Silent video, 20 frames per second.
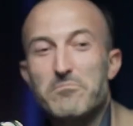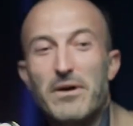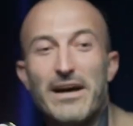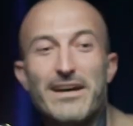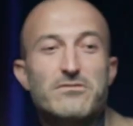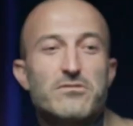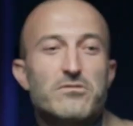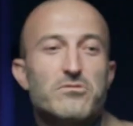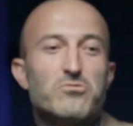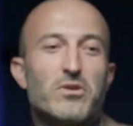
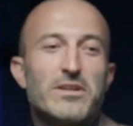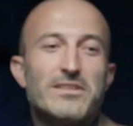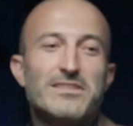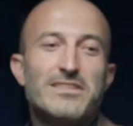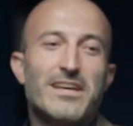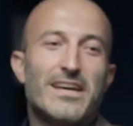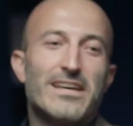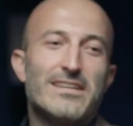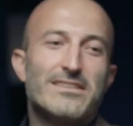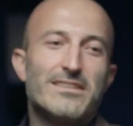But the
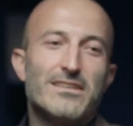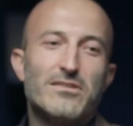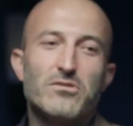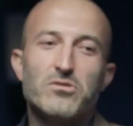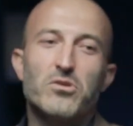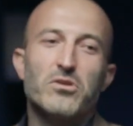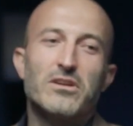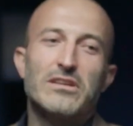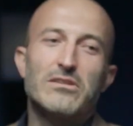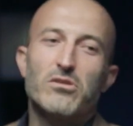20/80,
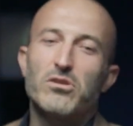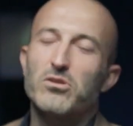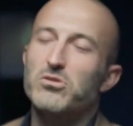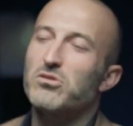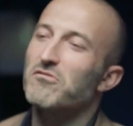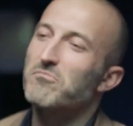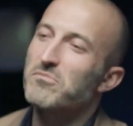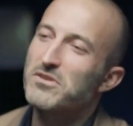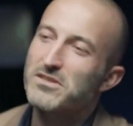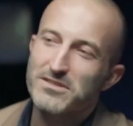in a lot
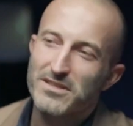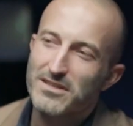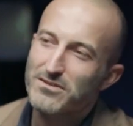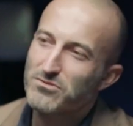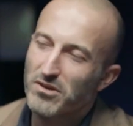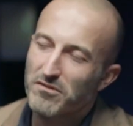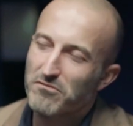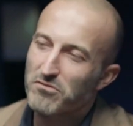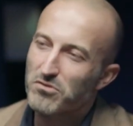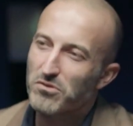of business,
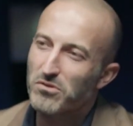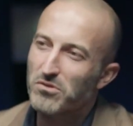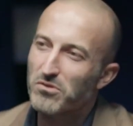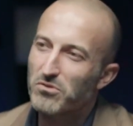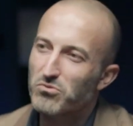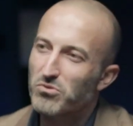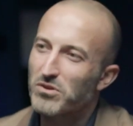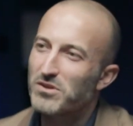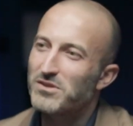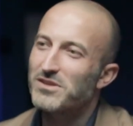you have
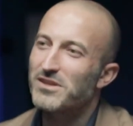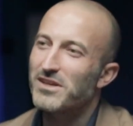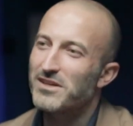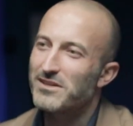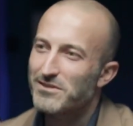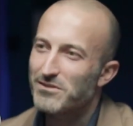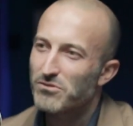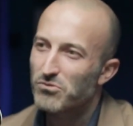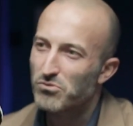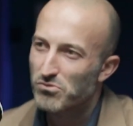
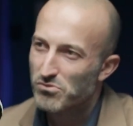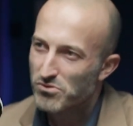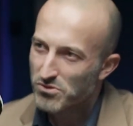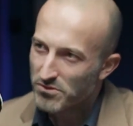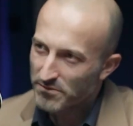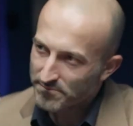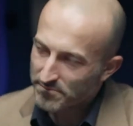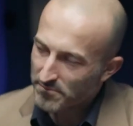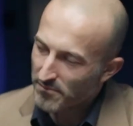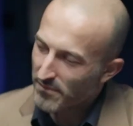20/80 rules.
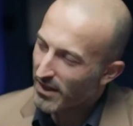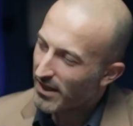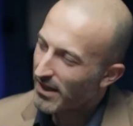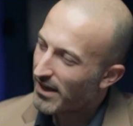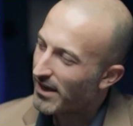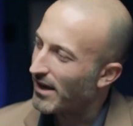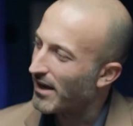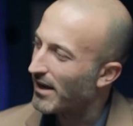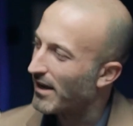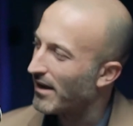
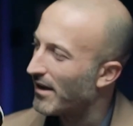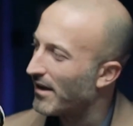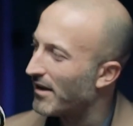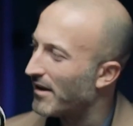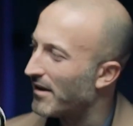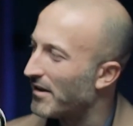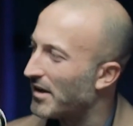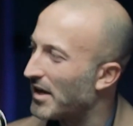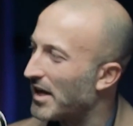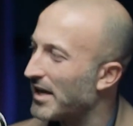
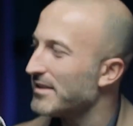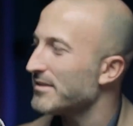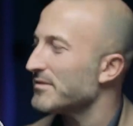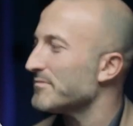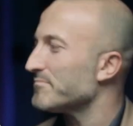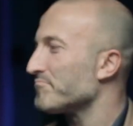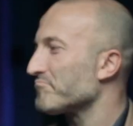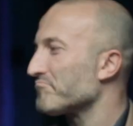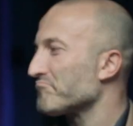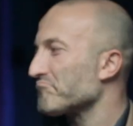And
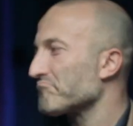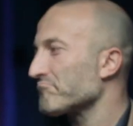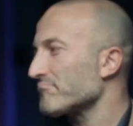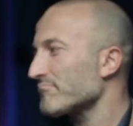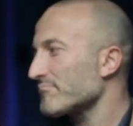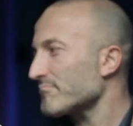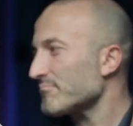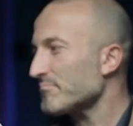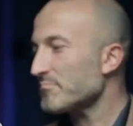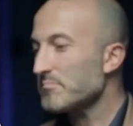
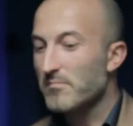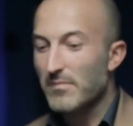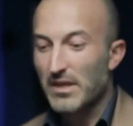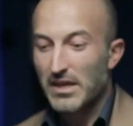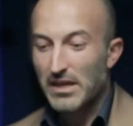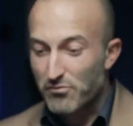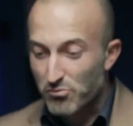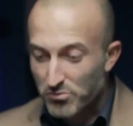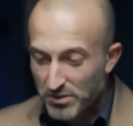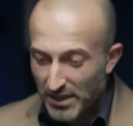
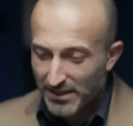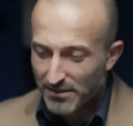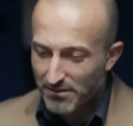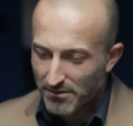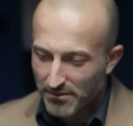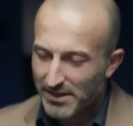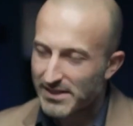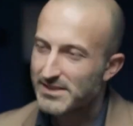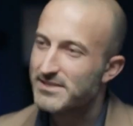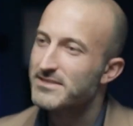if you take
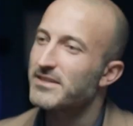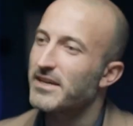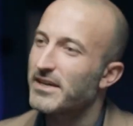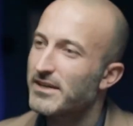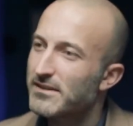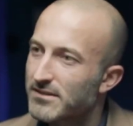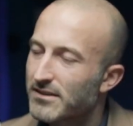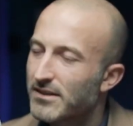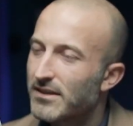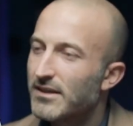real
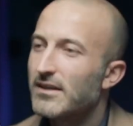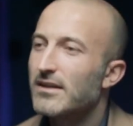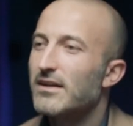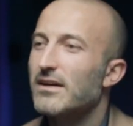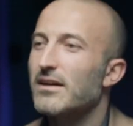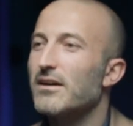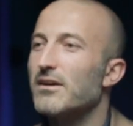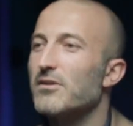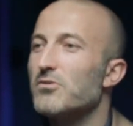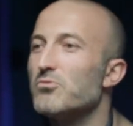estate,
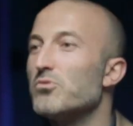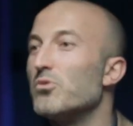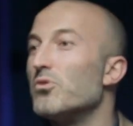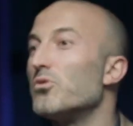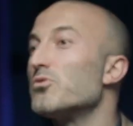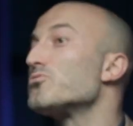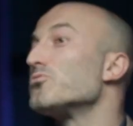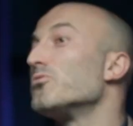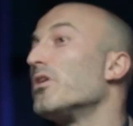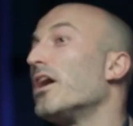you
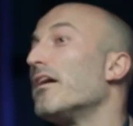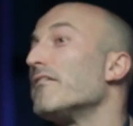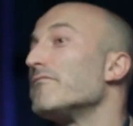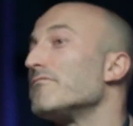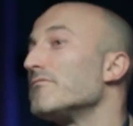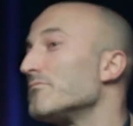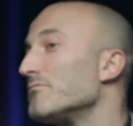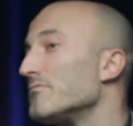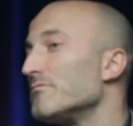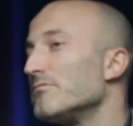also have
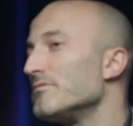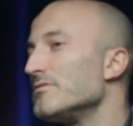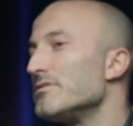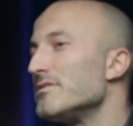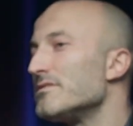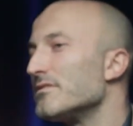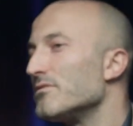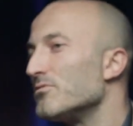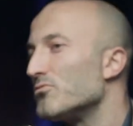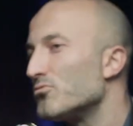
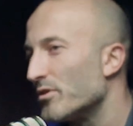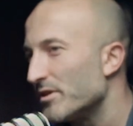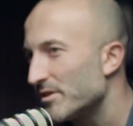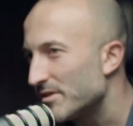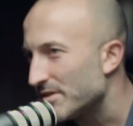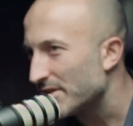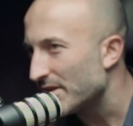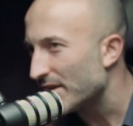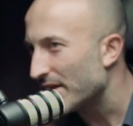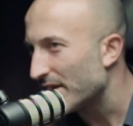these
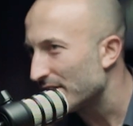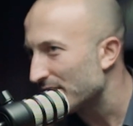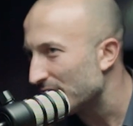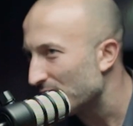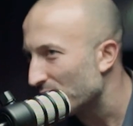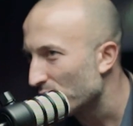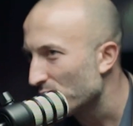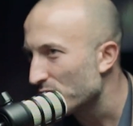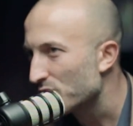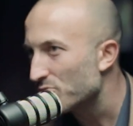20/80
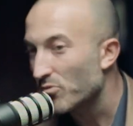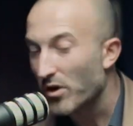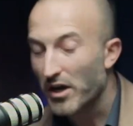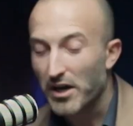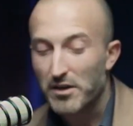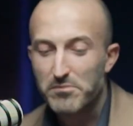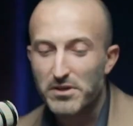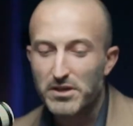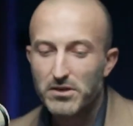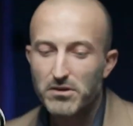rules.
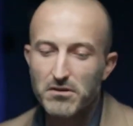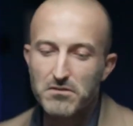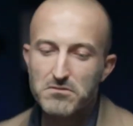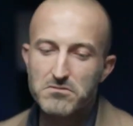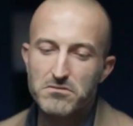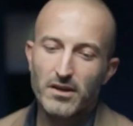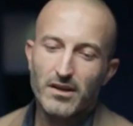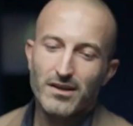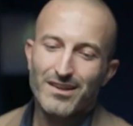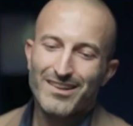Why? Because
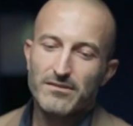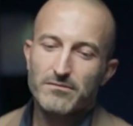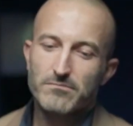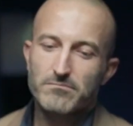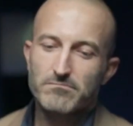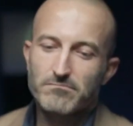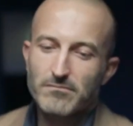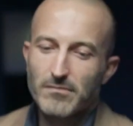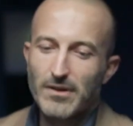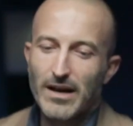
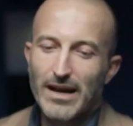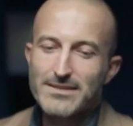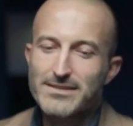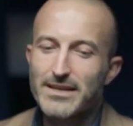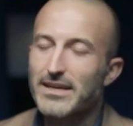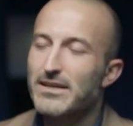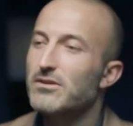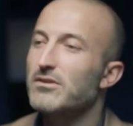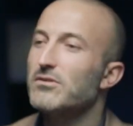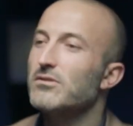as
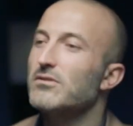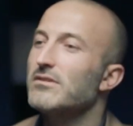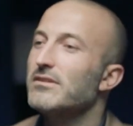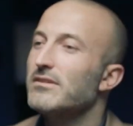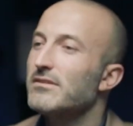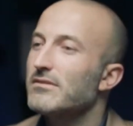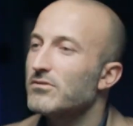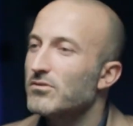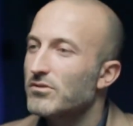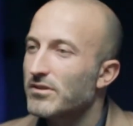I
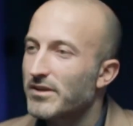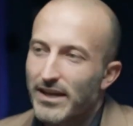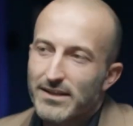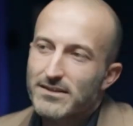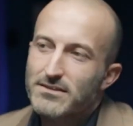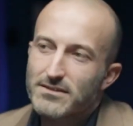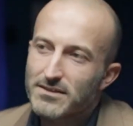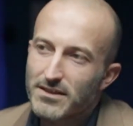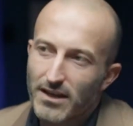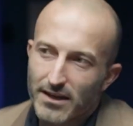can
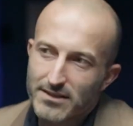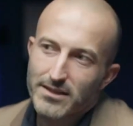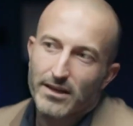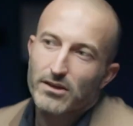see, you